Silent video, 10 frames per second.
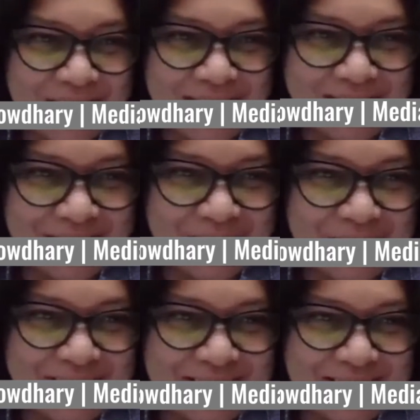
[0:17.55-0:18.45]
having
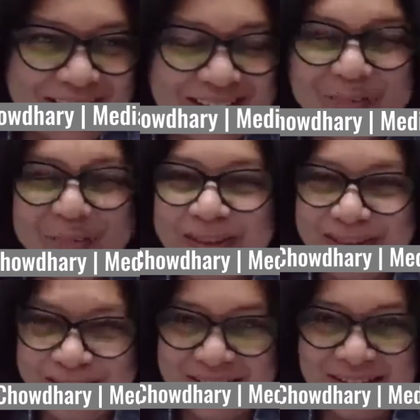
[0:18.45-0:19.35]
been in the
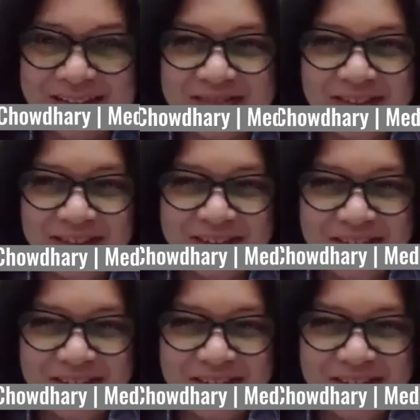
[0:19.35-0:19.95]
PR industry.